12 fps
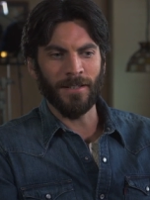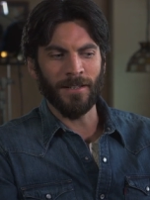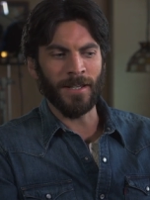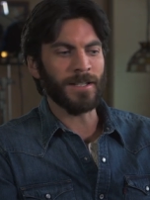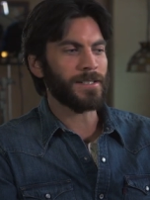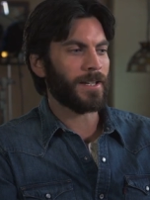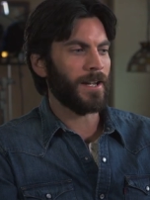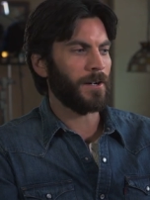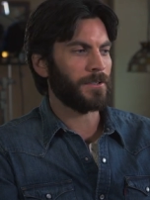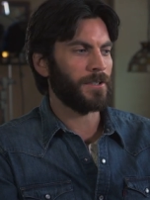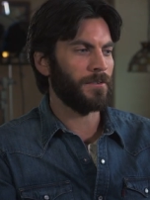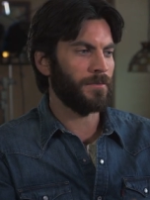he's a
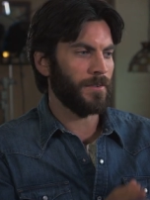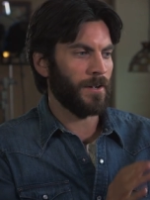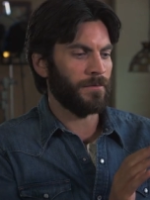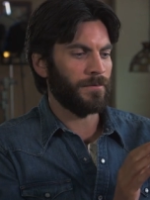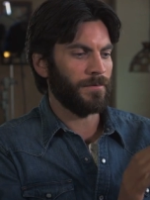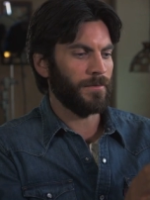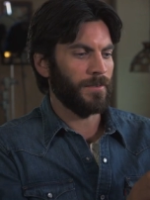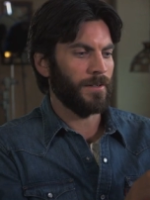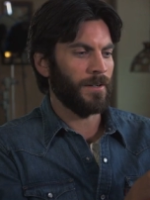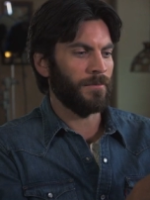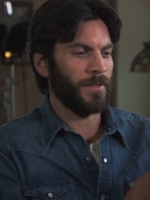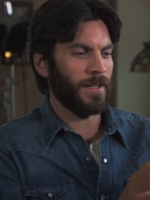character of, of,
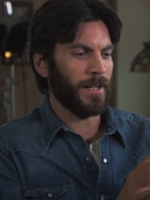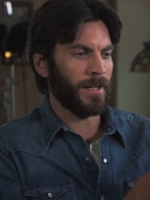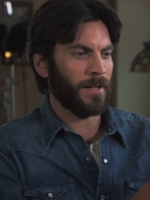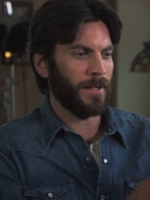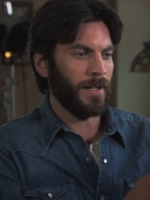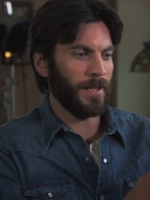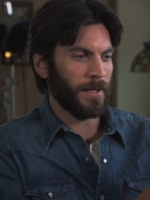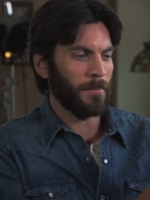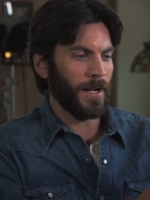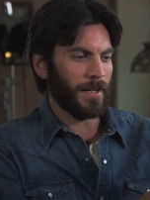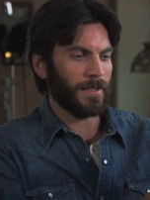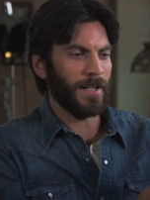of an
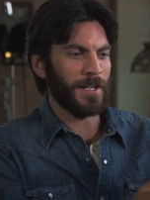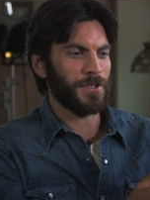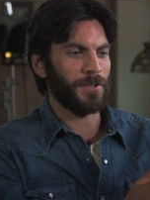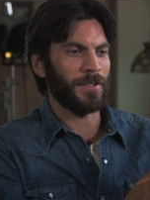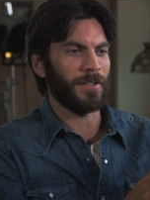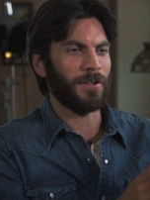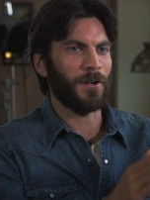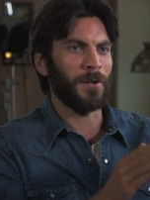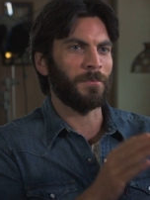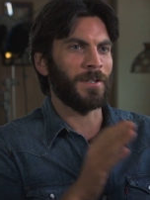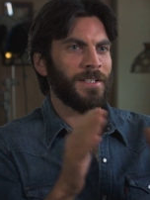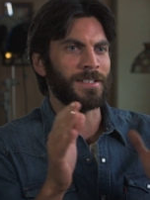enigmatic nature, and Carl
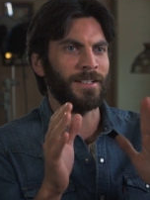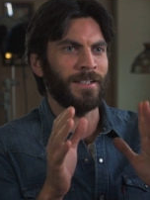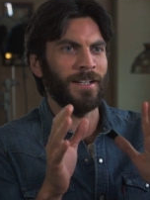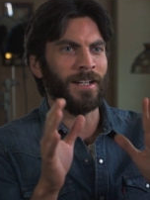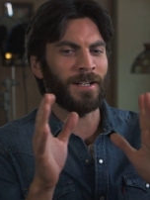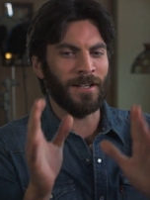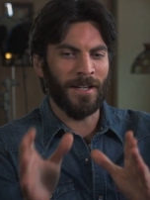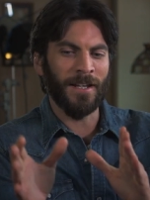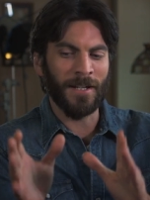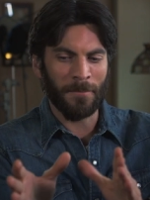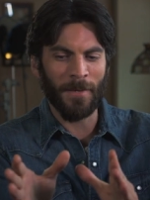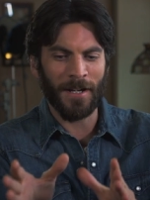brings an
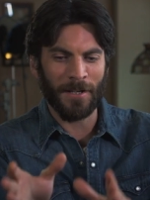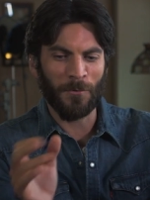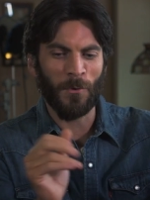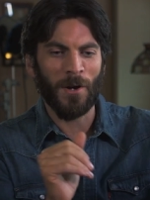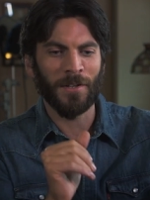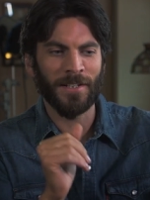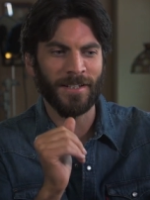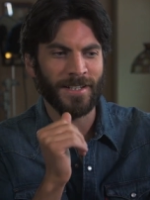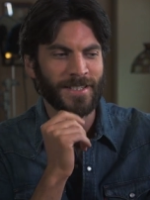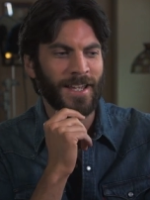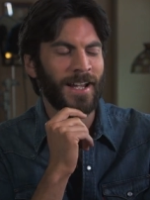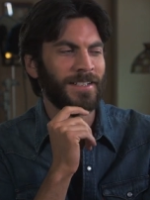enigmatic quality in
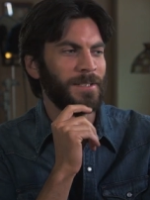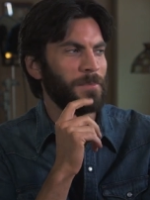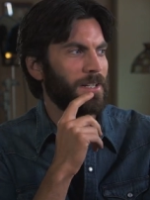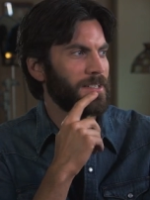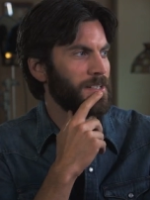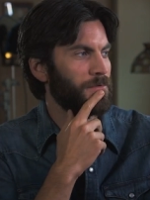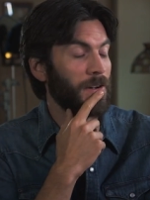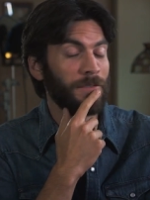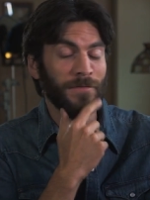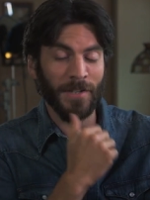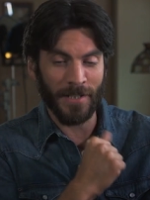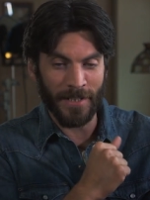his acting because he's very
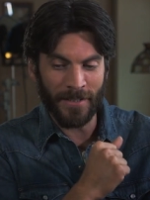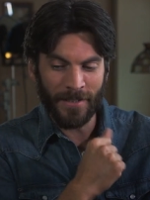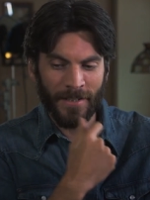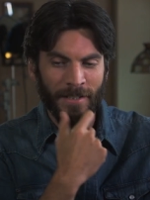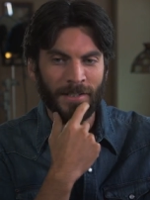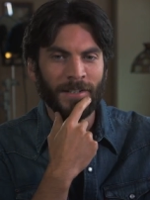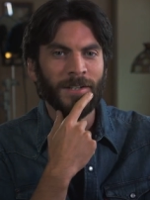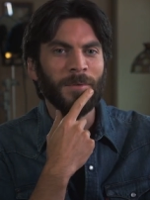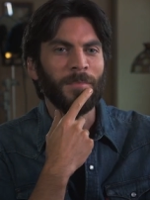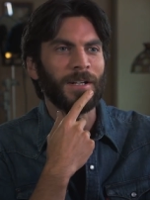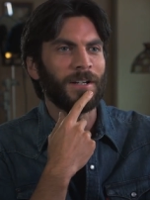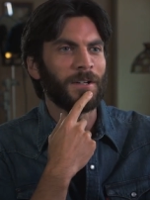funny,
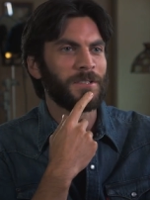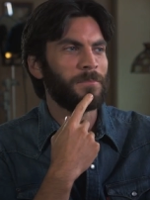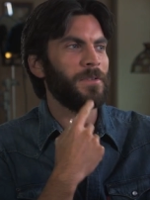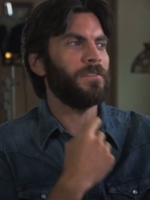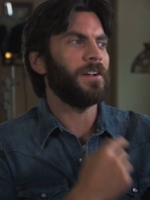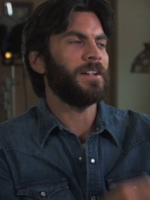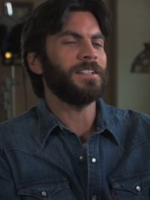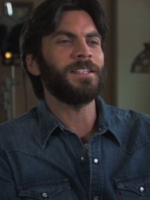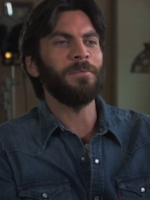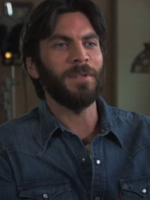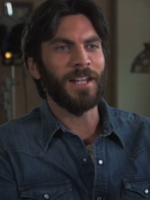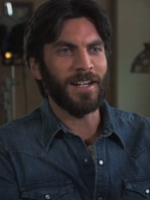but he can also be very
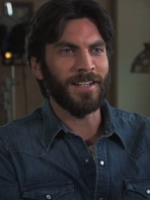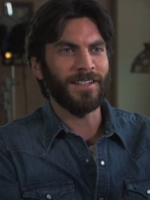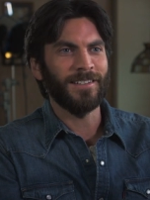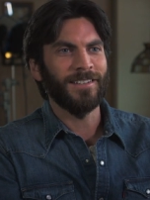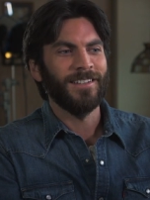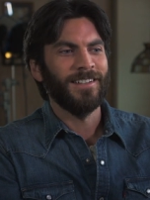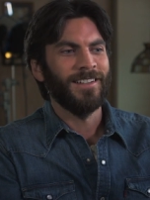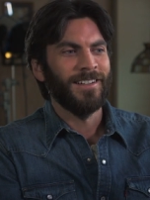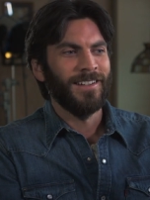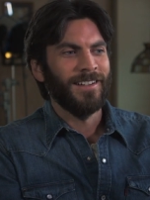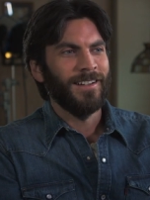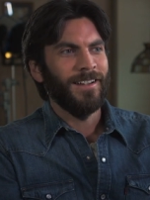intimidating.
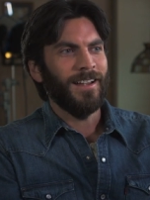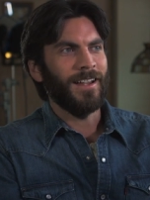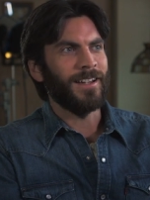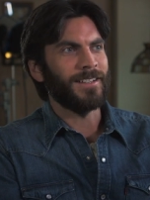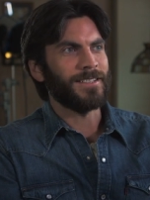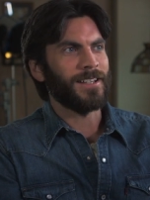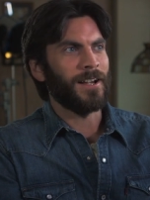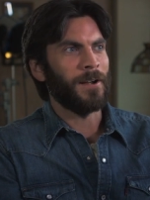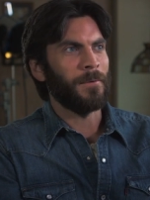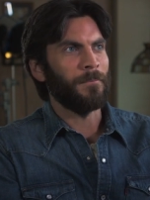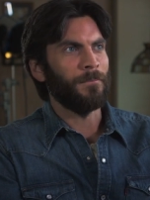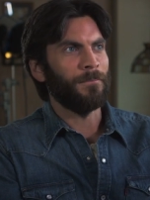And,
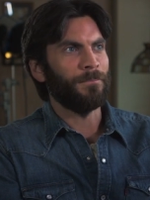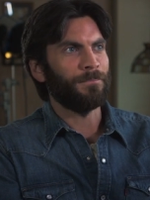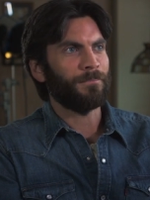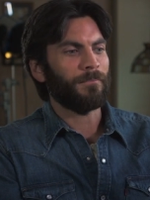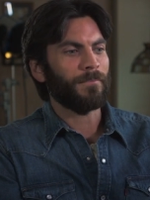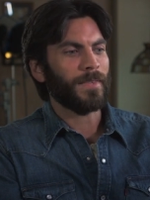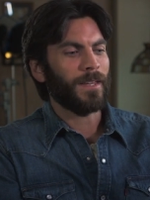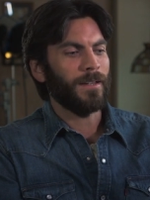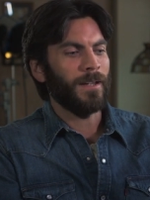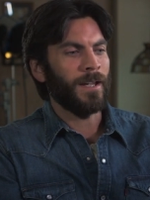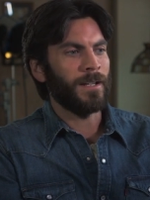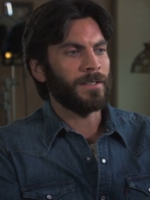um,
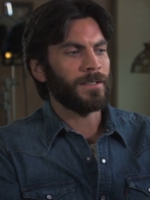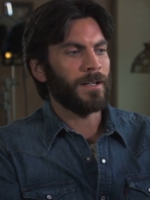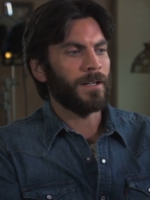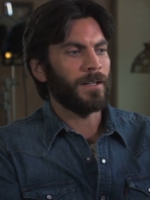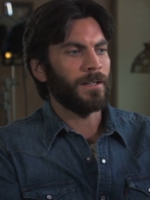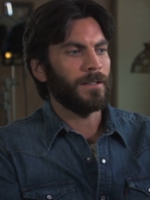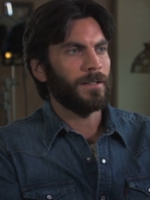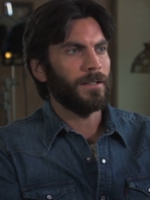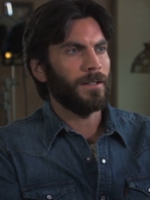and uh,